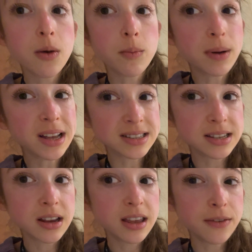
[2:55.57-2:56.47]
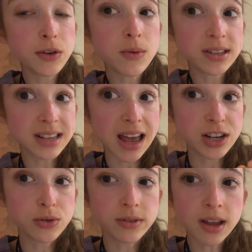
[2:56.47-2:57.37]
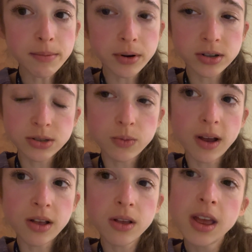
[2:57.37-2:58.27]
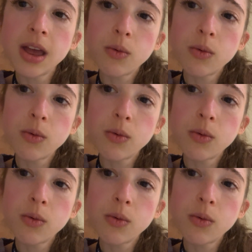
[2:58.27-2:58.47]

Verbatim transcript: But if you want the actual numbers, well,